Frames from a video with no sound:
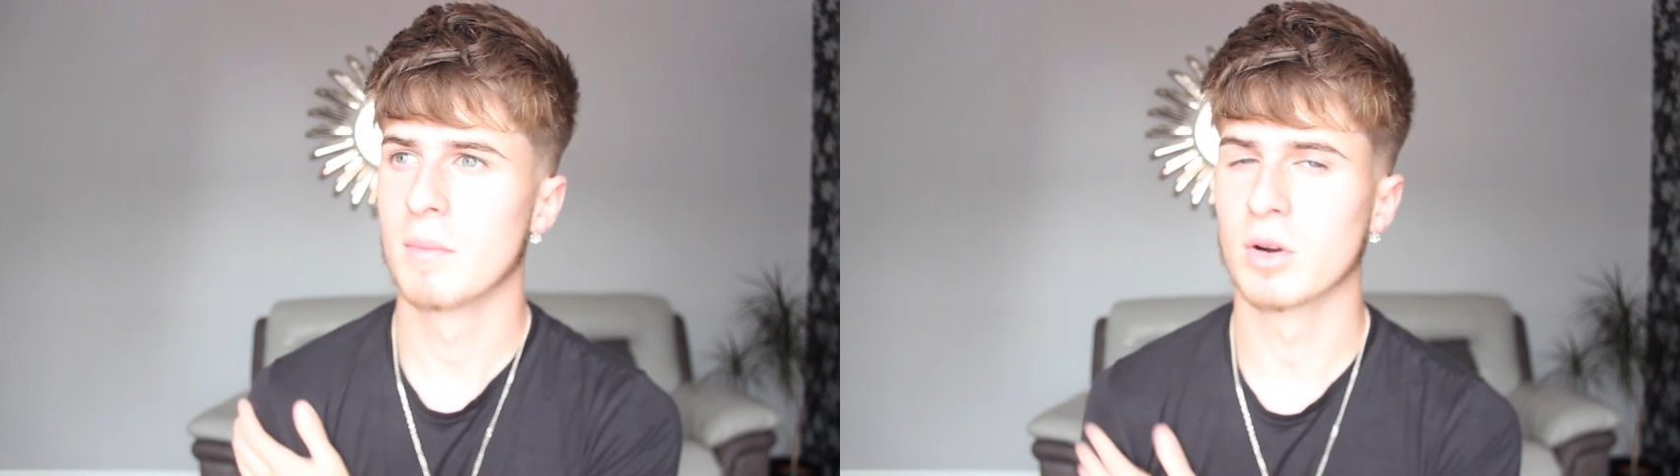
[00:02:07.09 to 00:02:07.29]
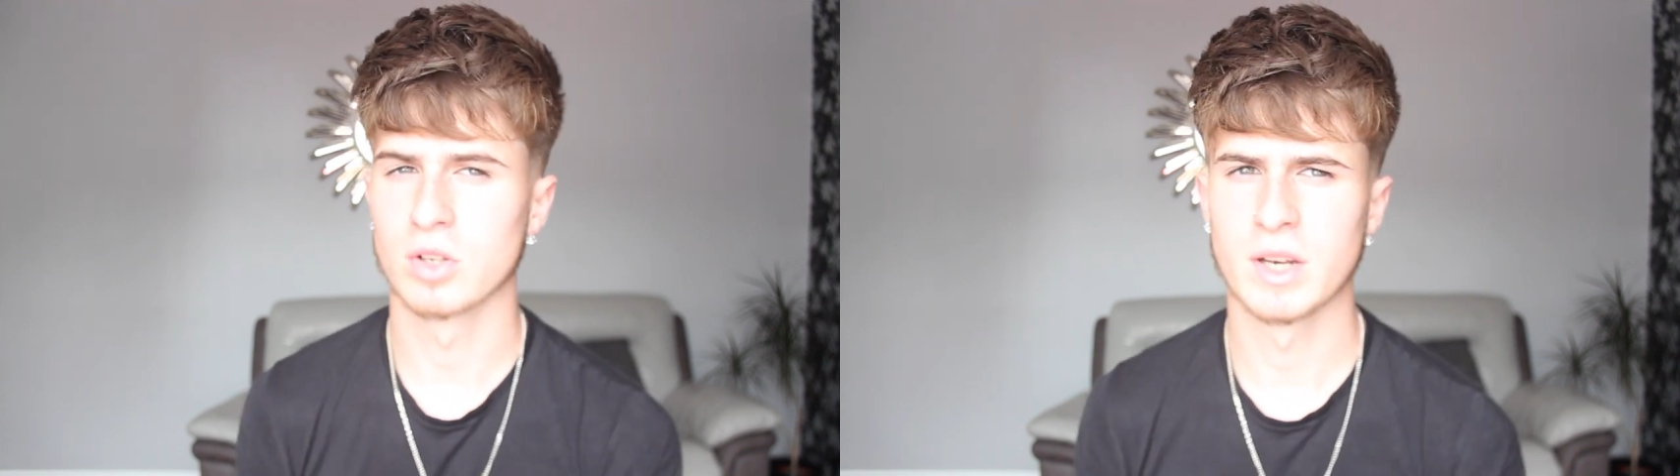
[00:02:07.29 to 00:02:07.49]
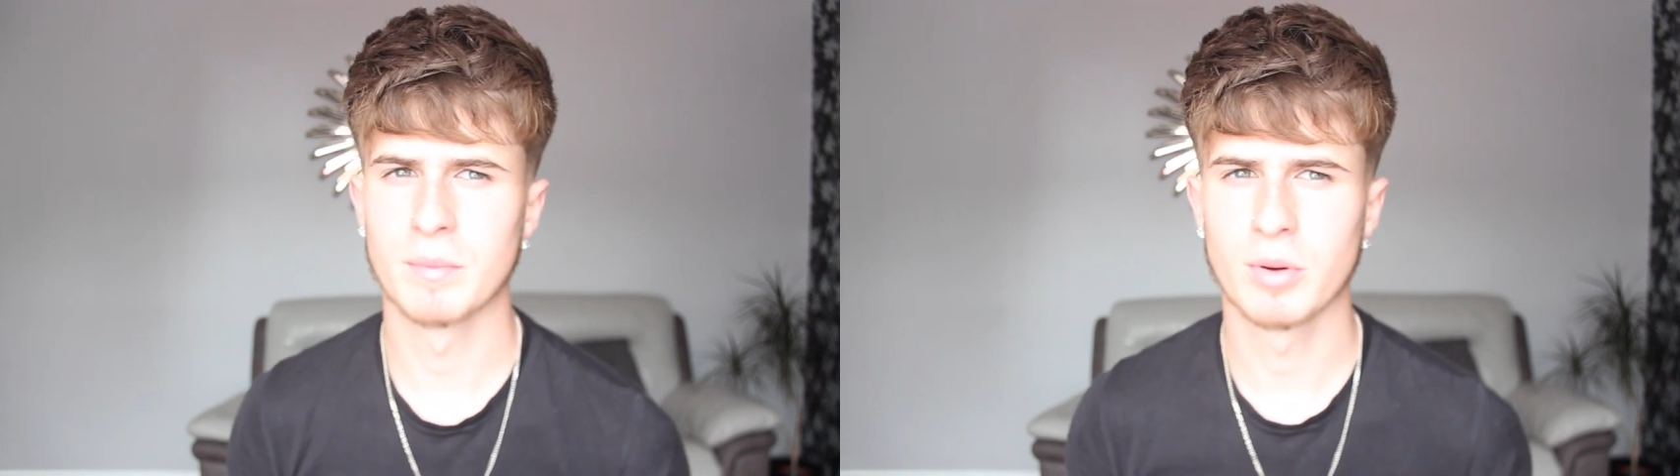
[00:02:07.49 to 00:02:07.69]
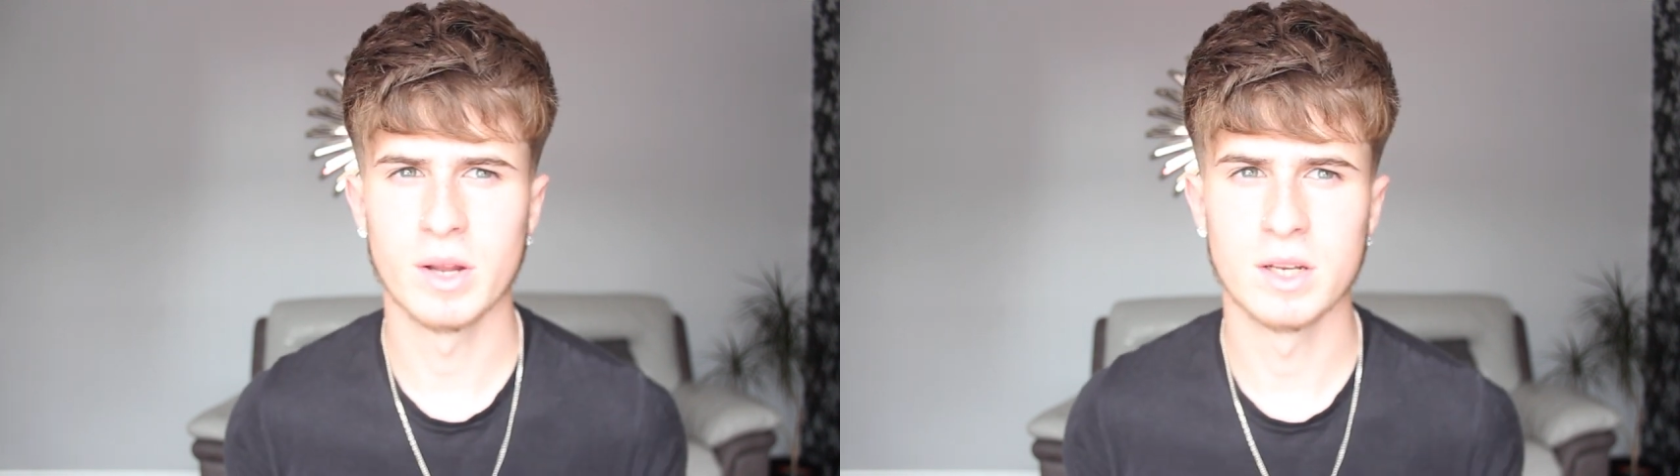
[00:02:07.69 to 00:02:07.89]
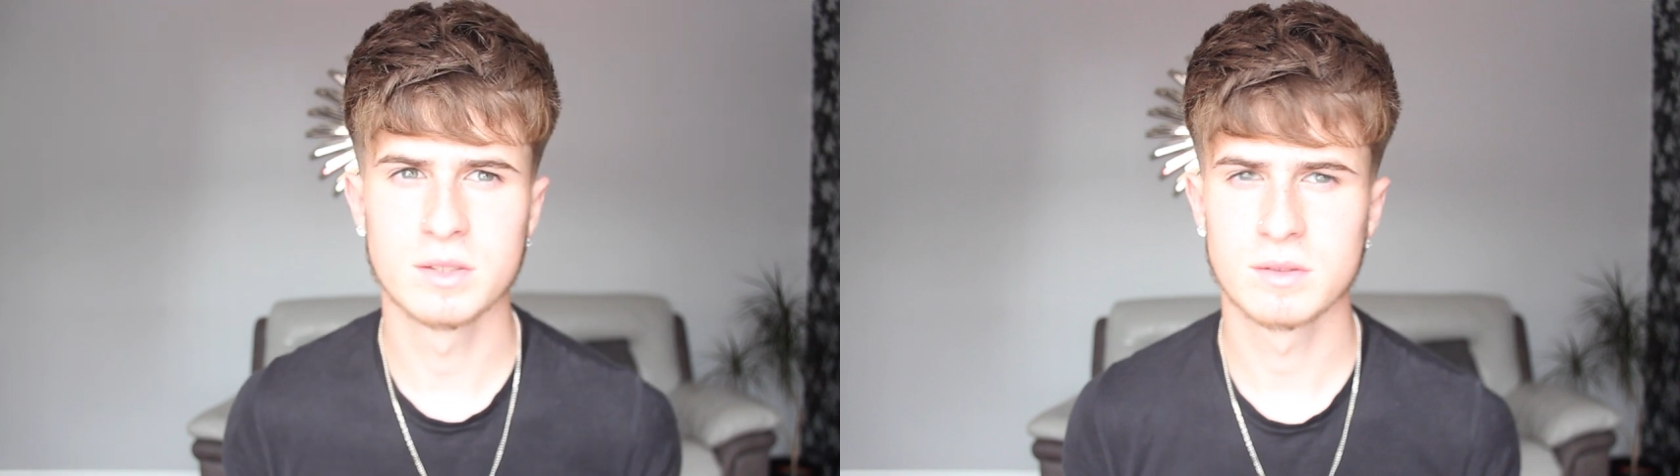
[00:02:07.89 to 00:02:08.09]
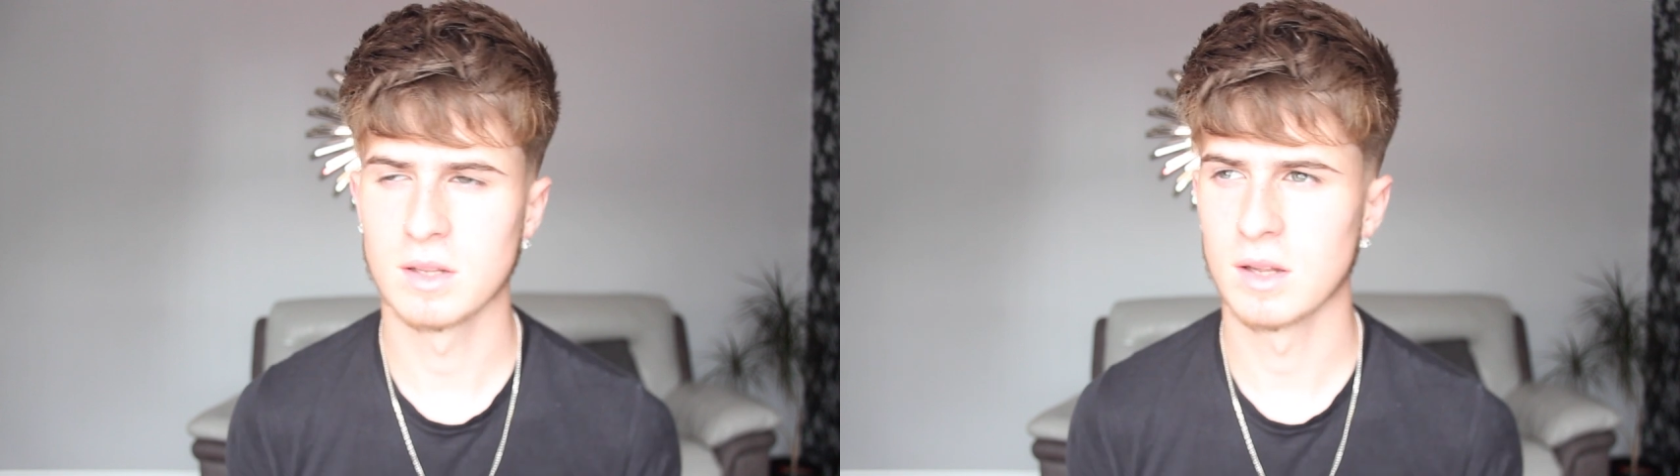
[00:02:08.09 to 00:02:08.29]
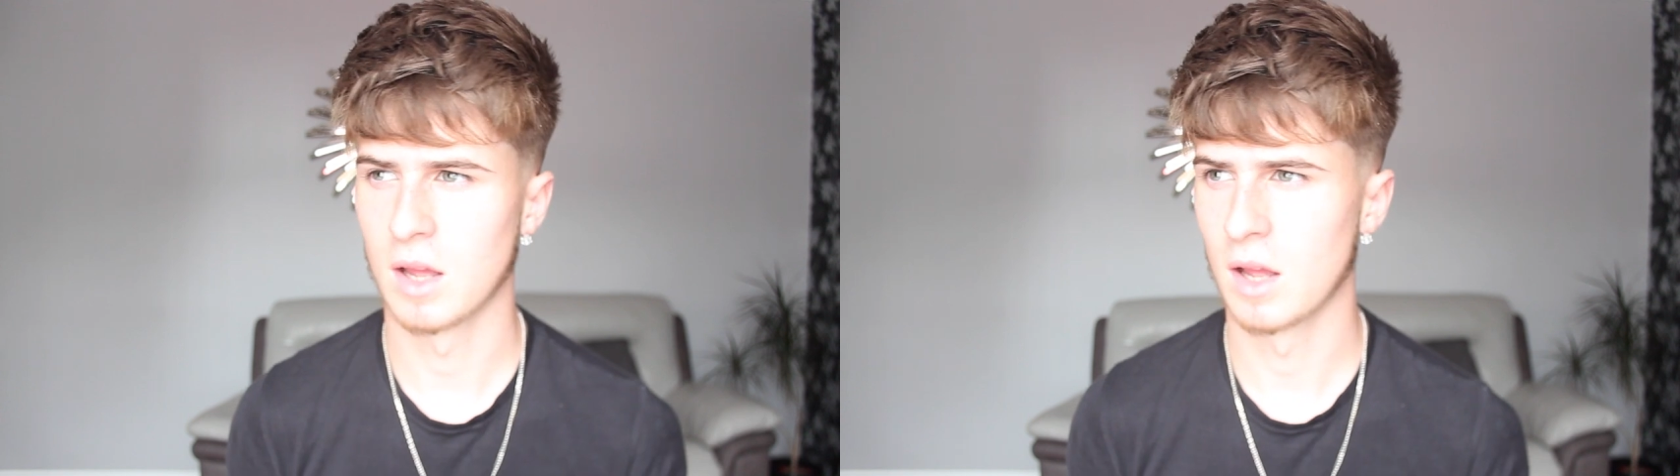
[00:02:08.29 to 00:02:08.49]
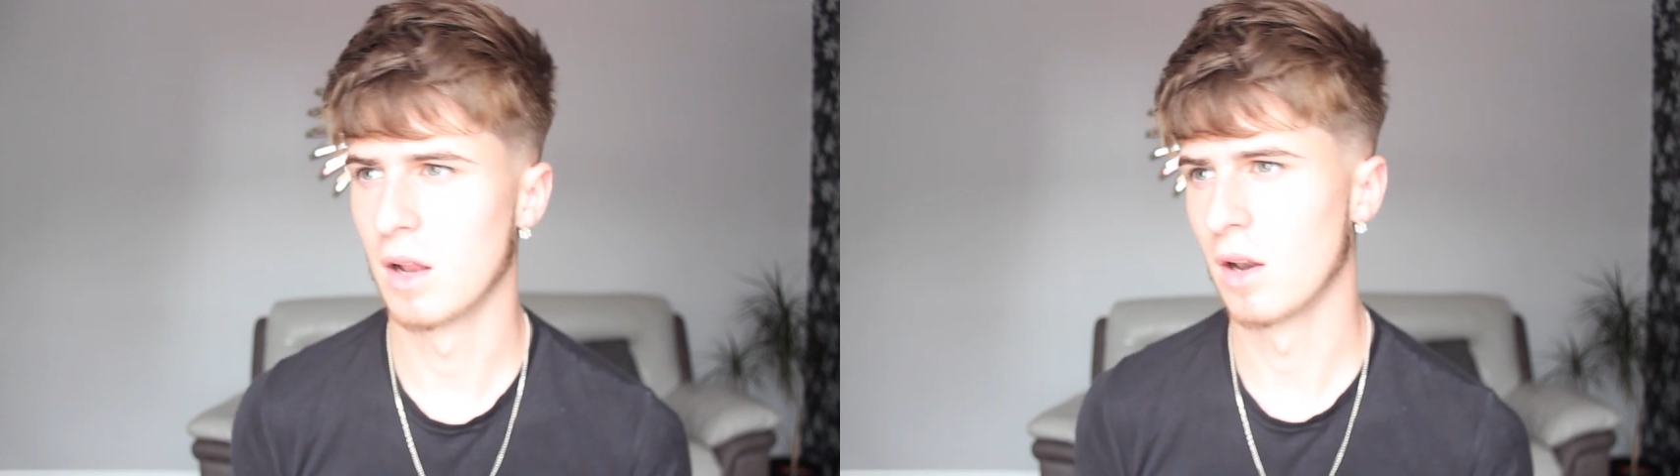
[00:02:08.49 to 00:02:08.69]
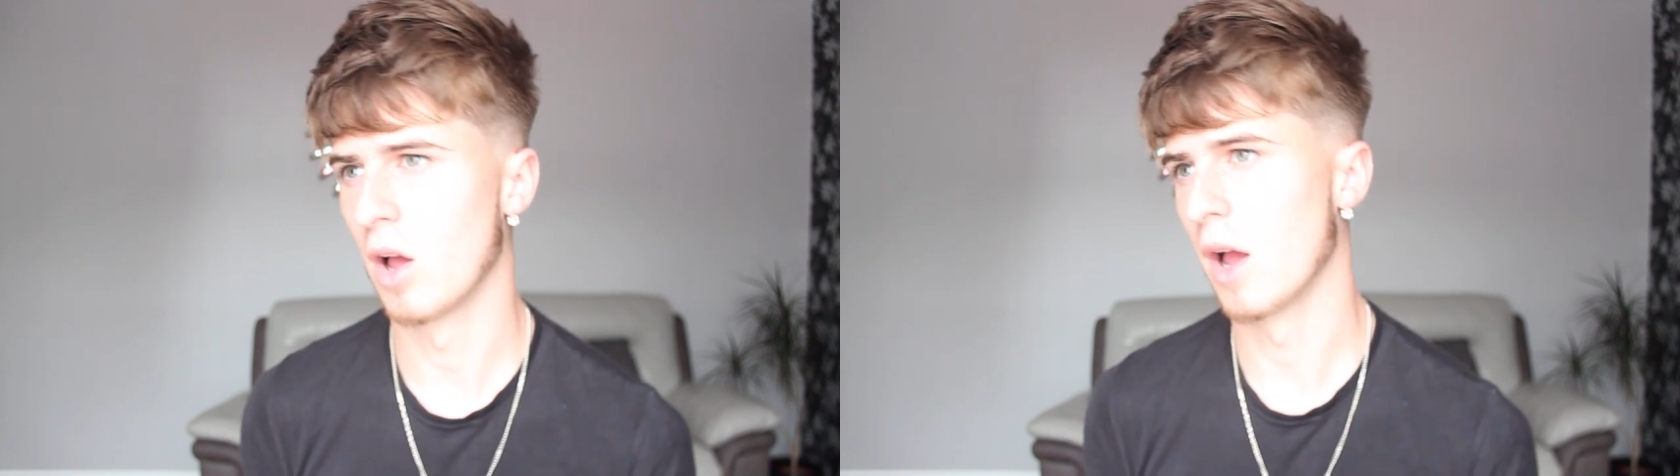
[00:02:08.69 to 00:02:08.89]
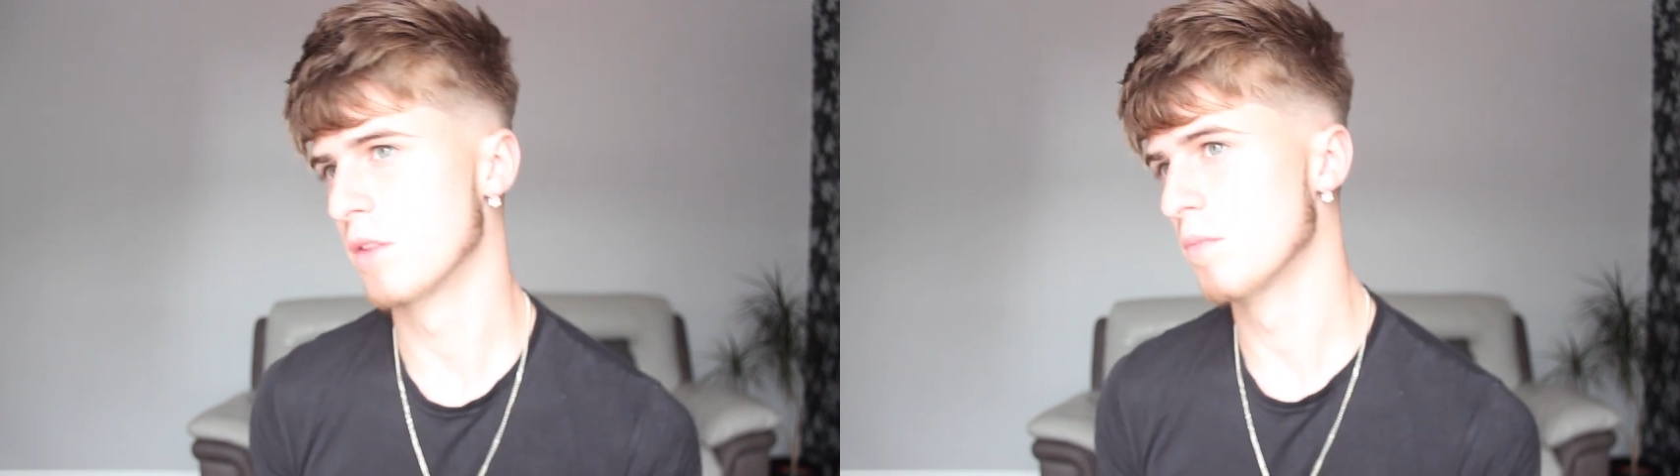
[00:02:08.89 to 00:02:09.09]
because I didn't put in as
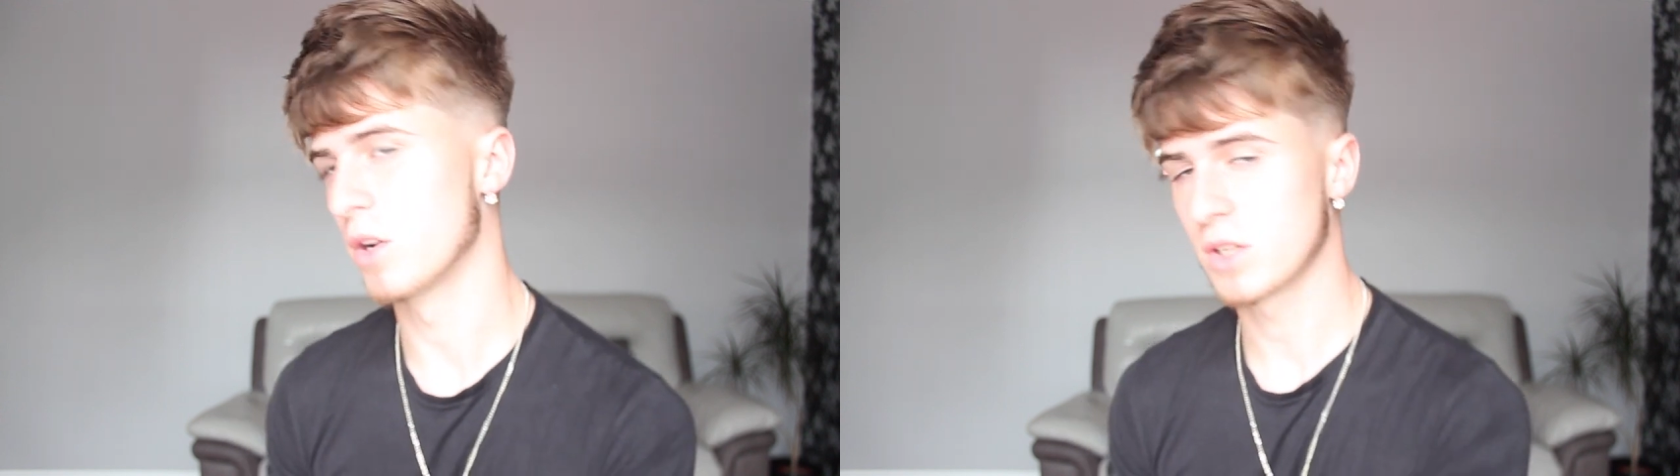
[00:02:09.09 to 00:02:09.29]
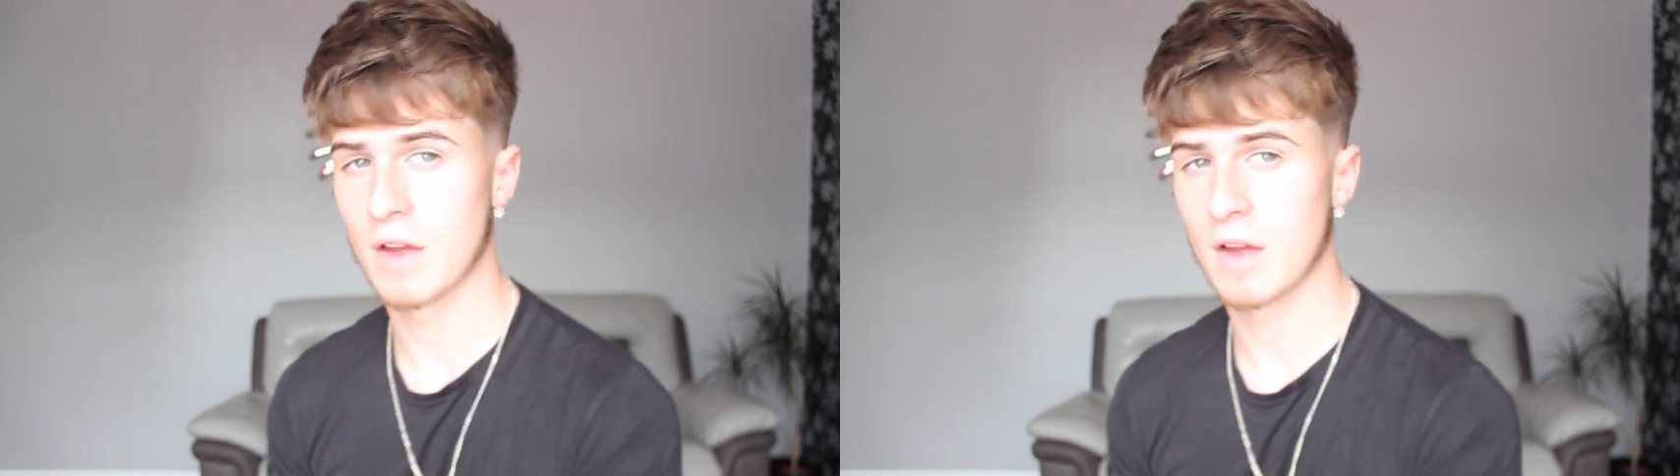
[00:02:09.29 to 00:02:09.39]
much